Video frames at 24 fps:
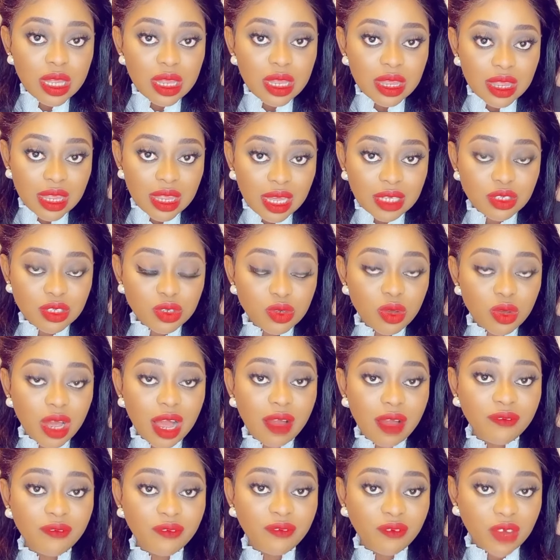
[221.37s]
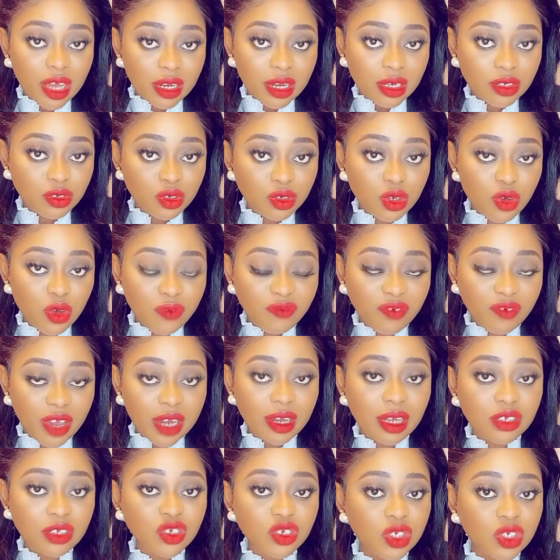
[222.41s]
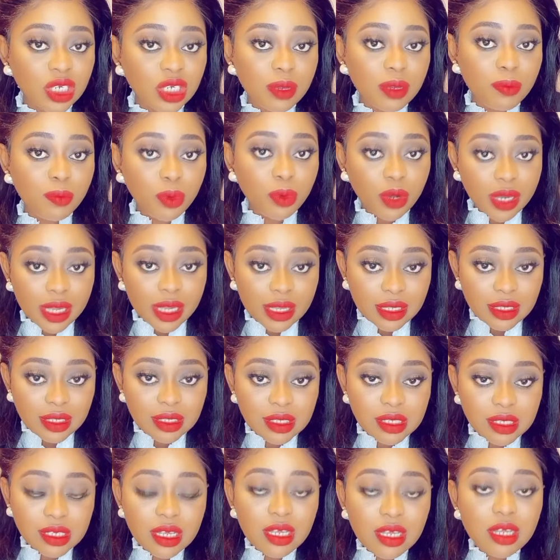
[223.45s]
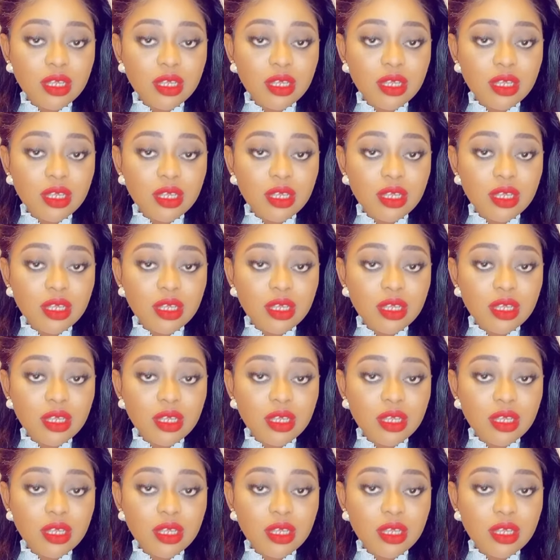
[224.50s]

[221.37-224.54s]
that you're financially buoyant